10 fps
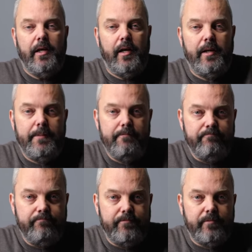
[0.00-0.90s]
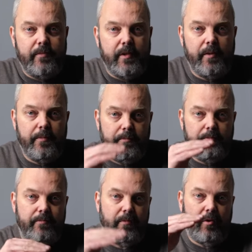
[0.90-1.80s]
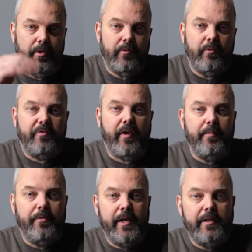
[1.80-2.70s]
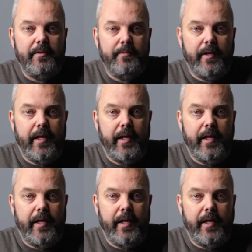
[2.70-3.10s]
the awning will vibrate